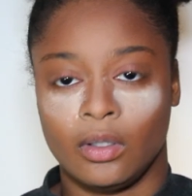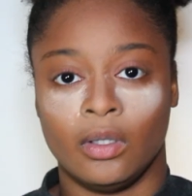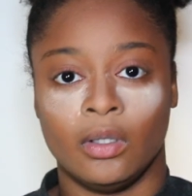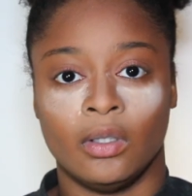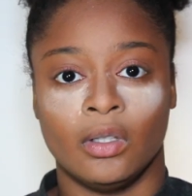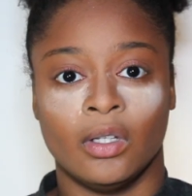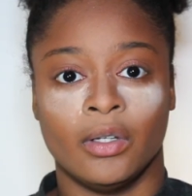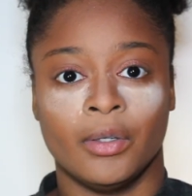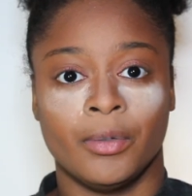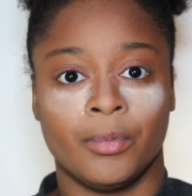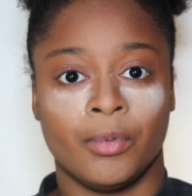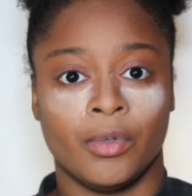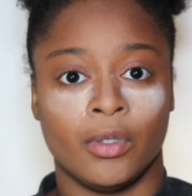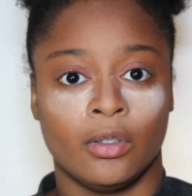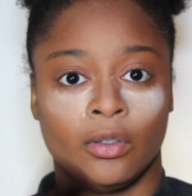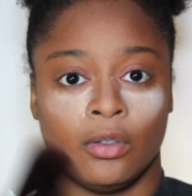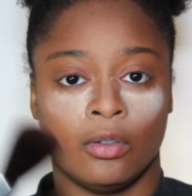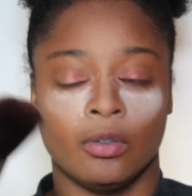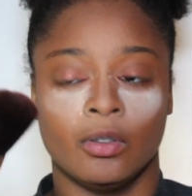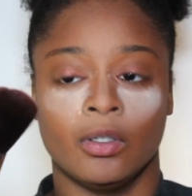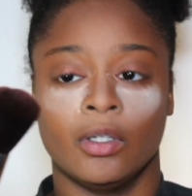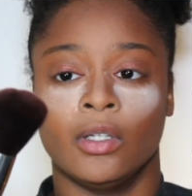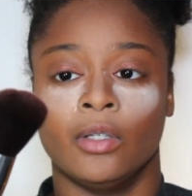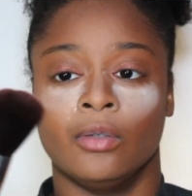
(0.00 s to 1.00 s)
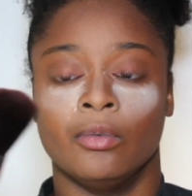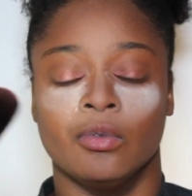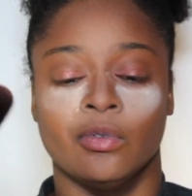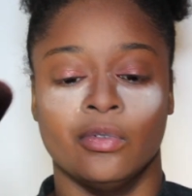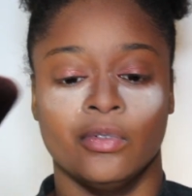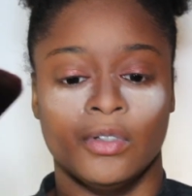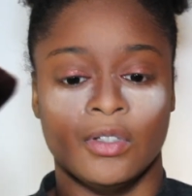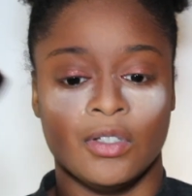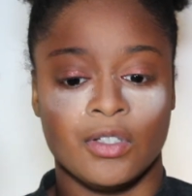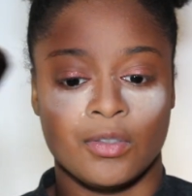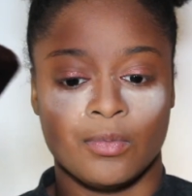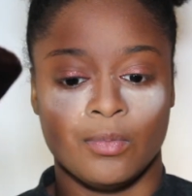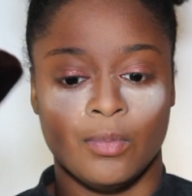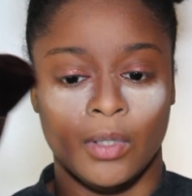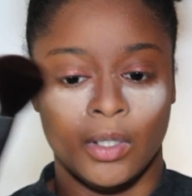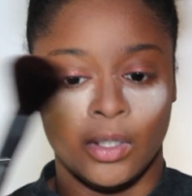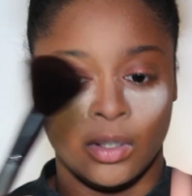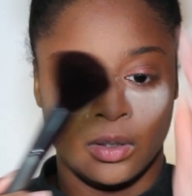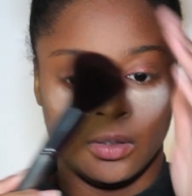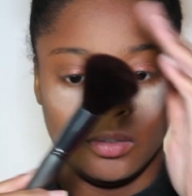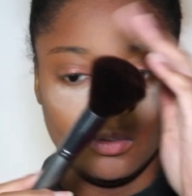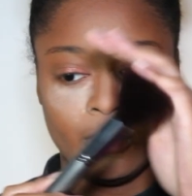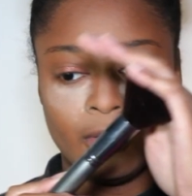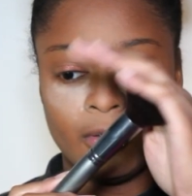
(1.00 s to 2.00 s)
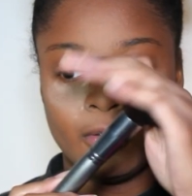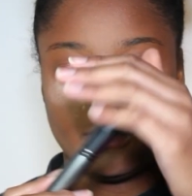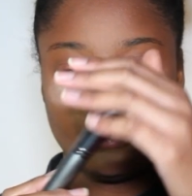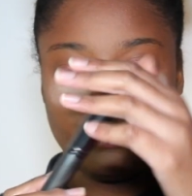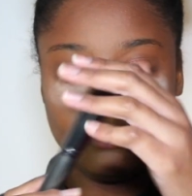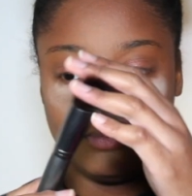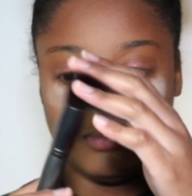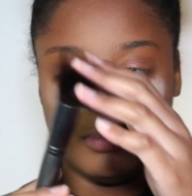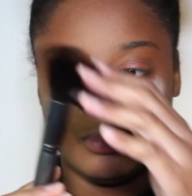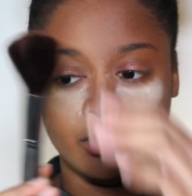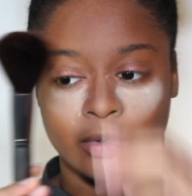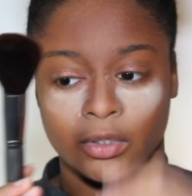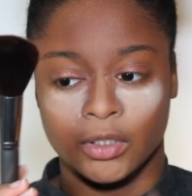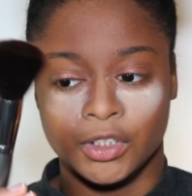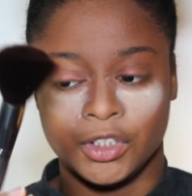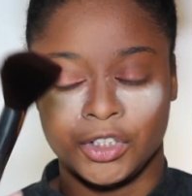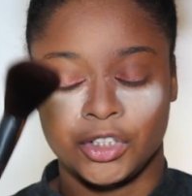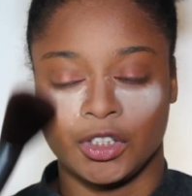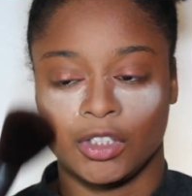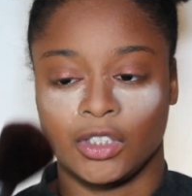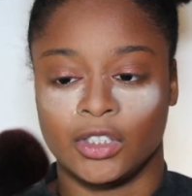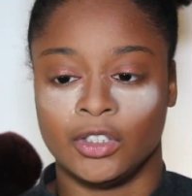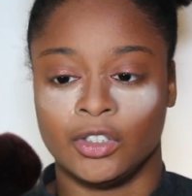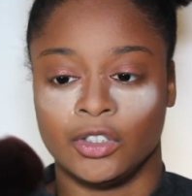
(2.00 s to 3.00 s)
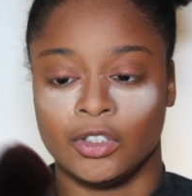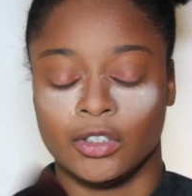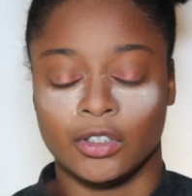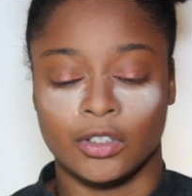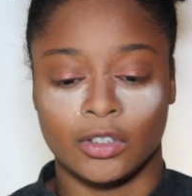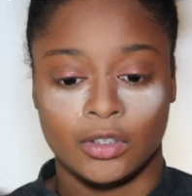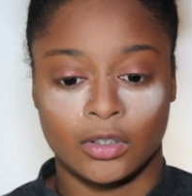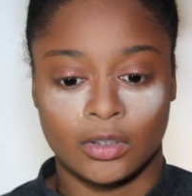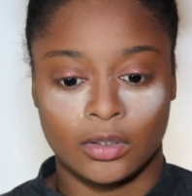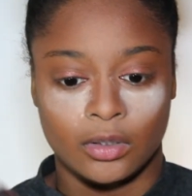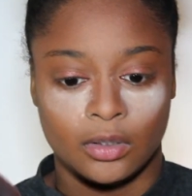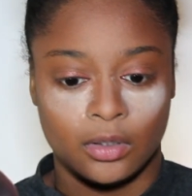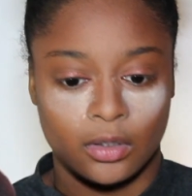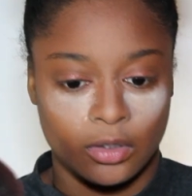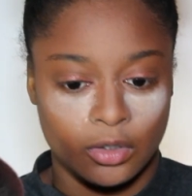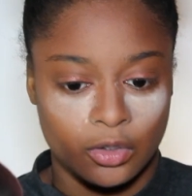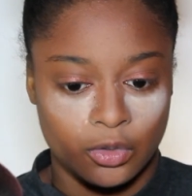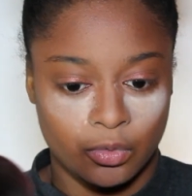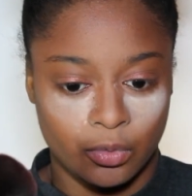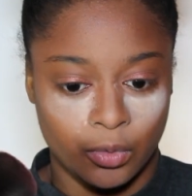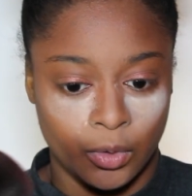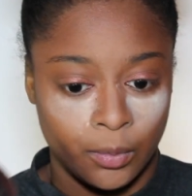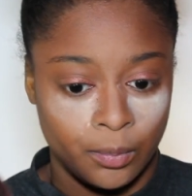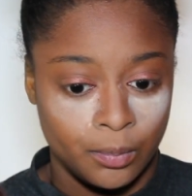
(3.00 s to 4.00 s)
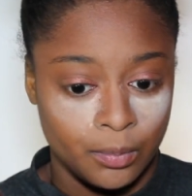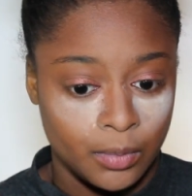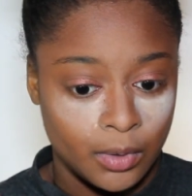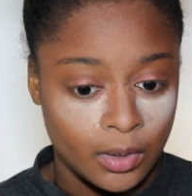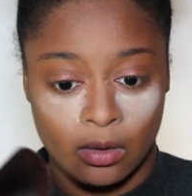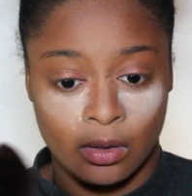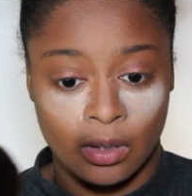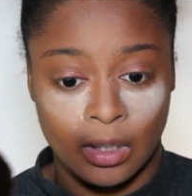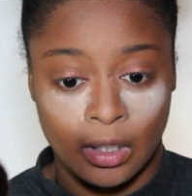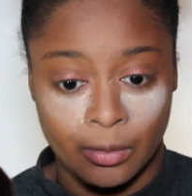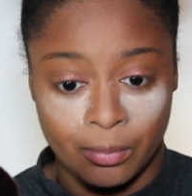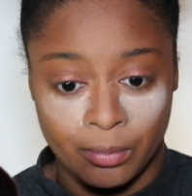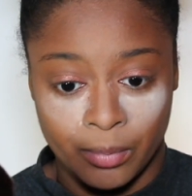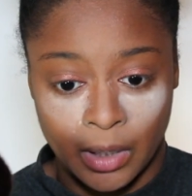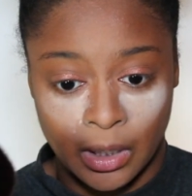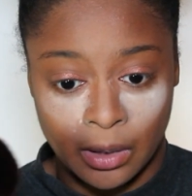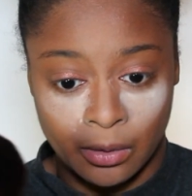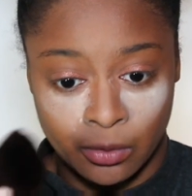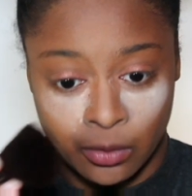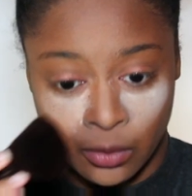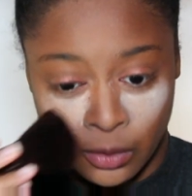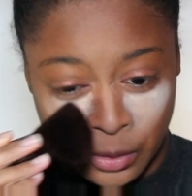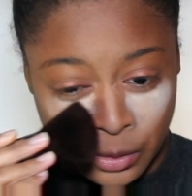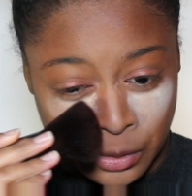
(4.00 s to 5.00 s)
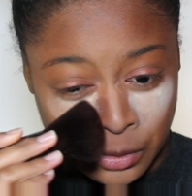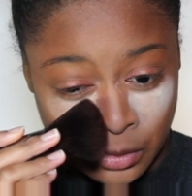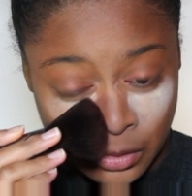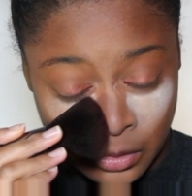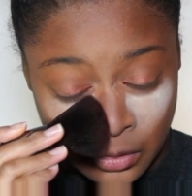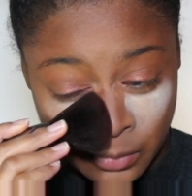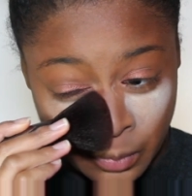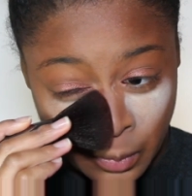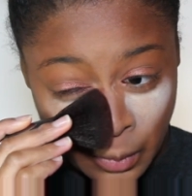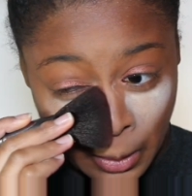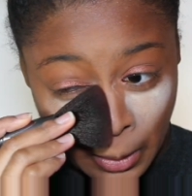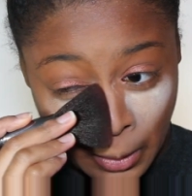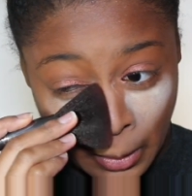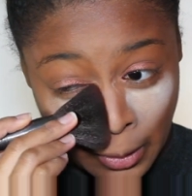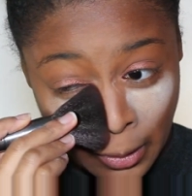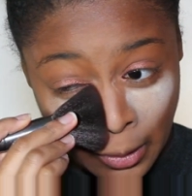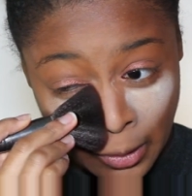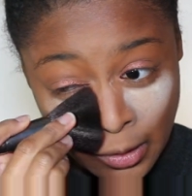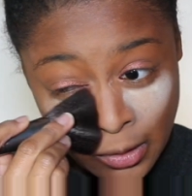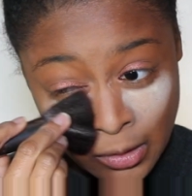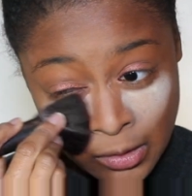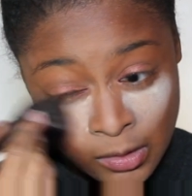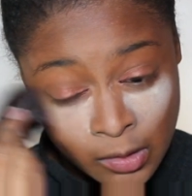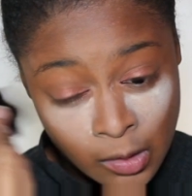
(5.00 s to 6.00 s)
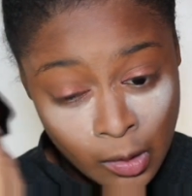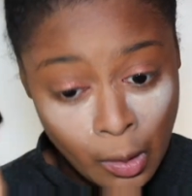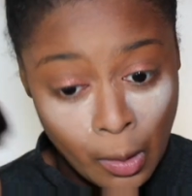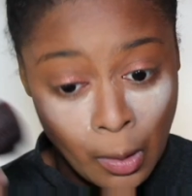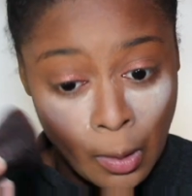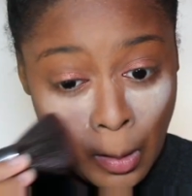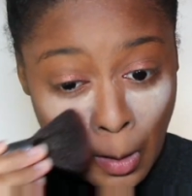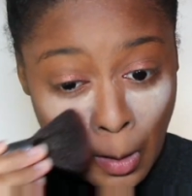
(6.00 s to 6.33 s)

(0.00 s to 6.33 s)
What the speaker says: And now I'm gonna go ahead with this big brush and just sweep that powder underneath my eyes.